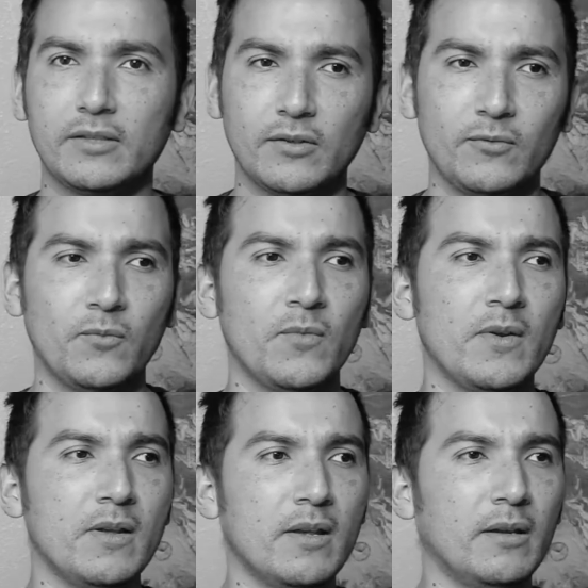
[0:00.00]
So
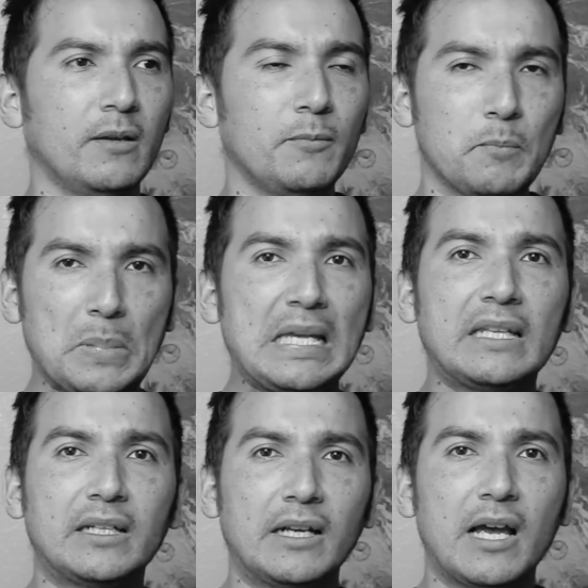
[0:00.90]

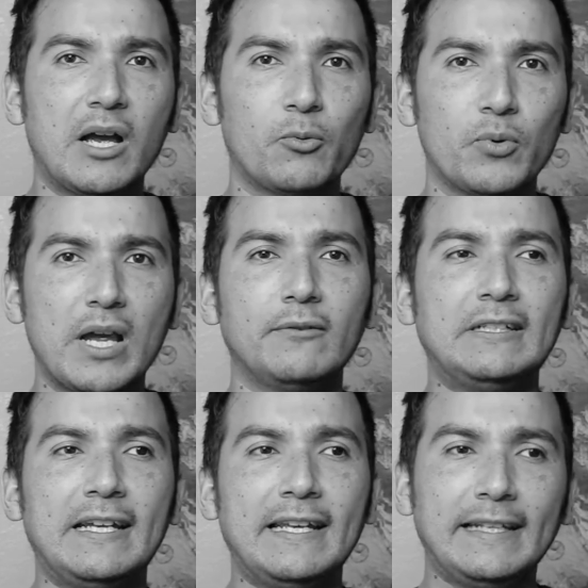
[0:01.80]
being around
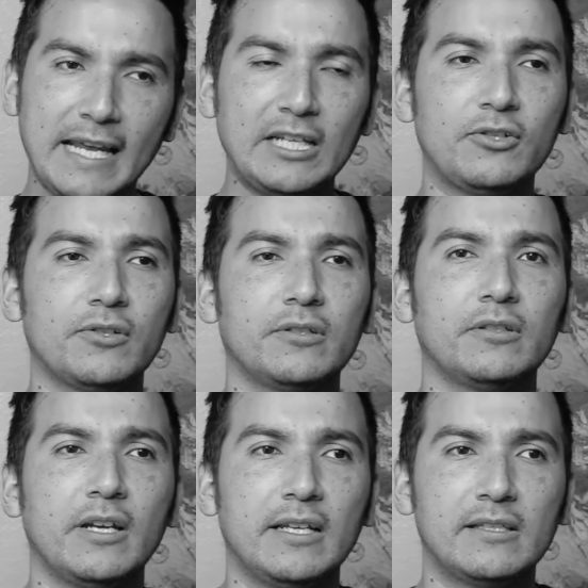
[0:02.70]
nature,
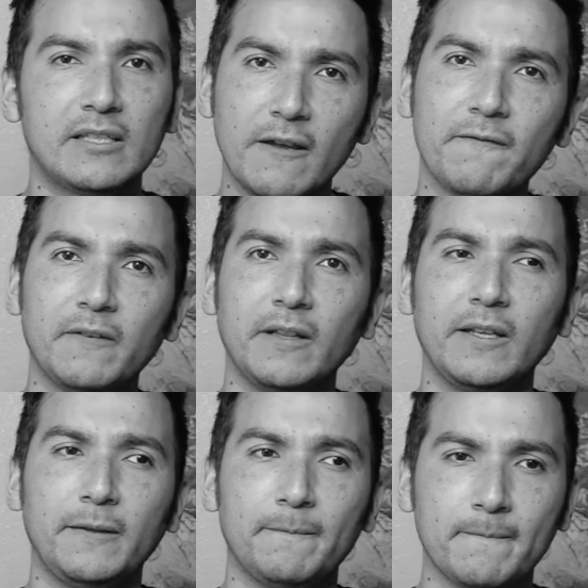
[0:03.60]
it's definitely